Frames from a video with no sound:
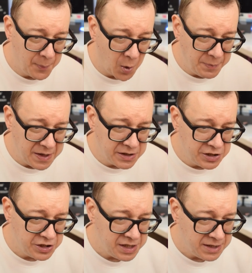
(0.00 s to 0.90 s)
popping a
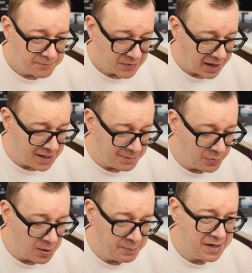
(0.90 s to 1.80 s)
sheet, and
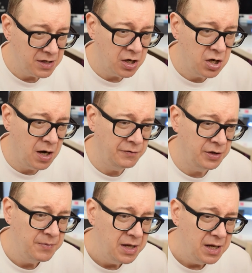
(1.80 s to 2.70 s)
popping a
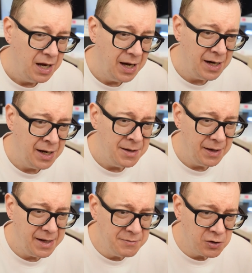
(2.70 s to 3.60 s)
cover. I
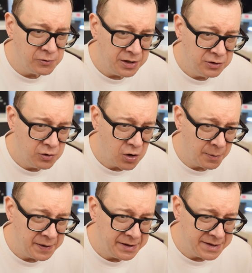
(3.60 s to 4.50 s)
am going to
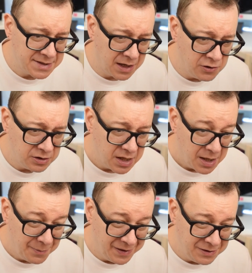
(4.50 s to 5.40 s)
copy this out,
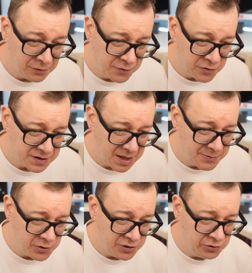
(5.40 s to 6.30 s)
but of course
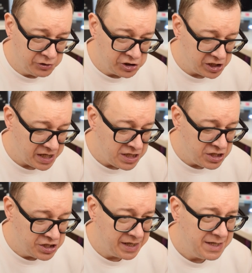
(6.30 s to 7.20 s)
I'm going to
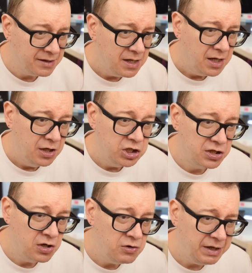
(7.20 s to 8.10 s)
change it
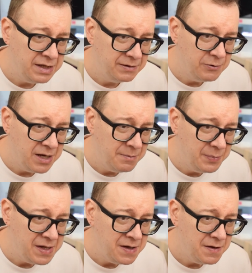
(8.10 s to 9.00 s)
so it will
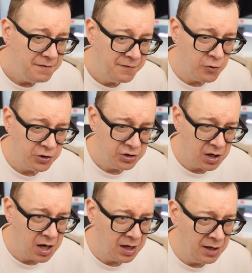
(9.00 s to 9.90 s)
be for the
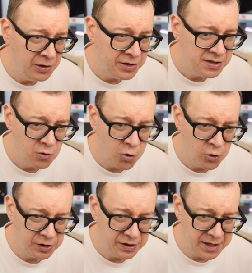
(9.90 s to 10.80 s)
colors
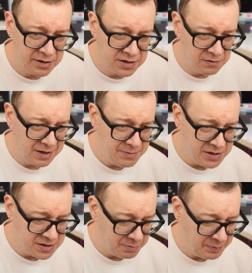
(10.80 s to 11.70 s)
coordinator. So let me
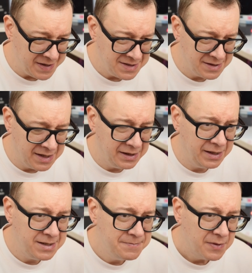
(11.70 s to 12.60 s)
just paste that
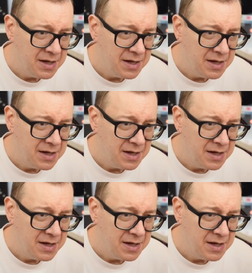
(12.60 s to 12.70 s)
in.